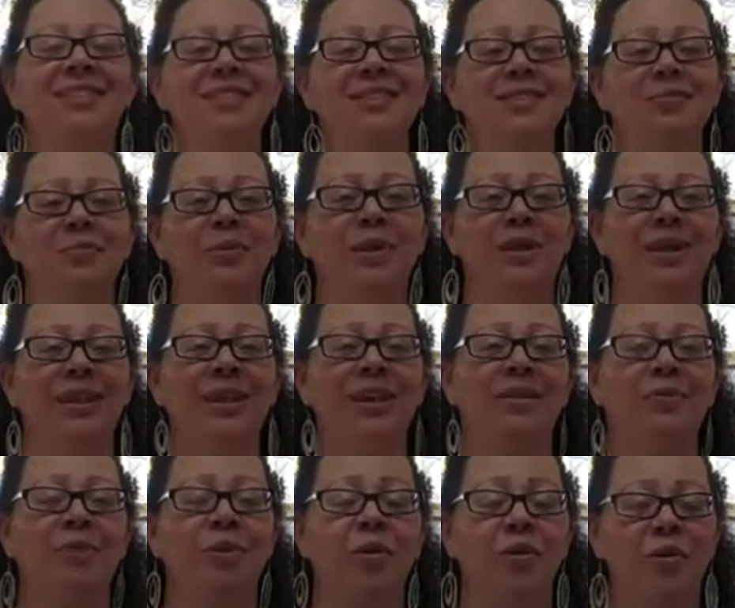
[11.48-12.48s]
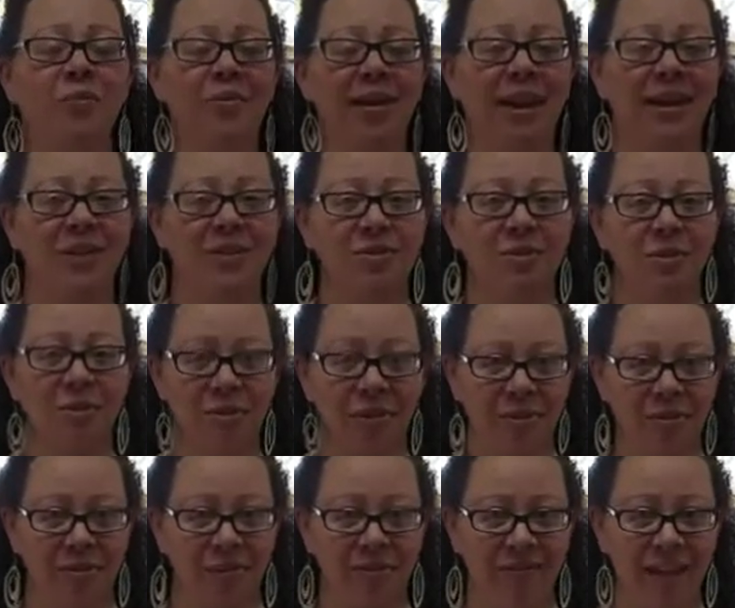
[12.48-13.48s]
this is Brittany, and welcome back to
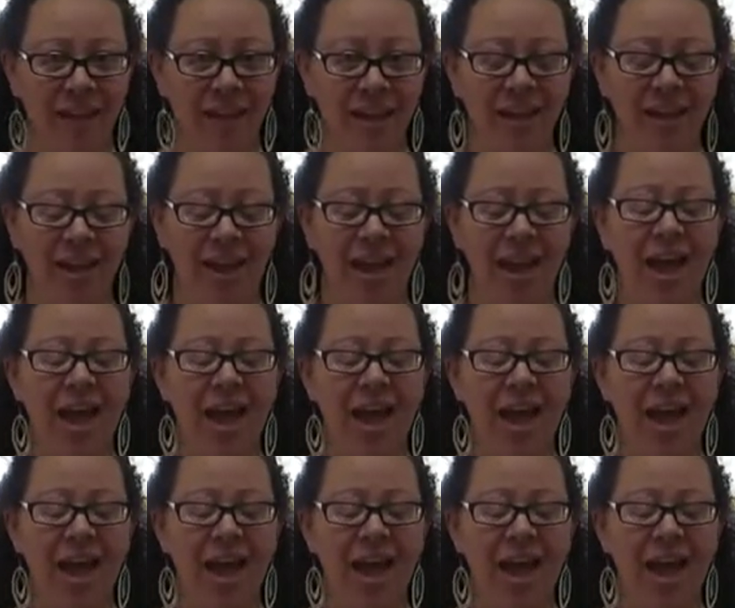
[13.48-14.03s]
Around the Way Vegan.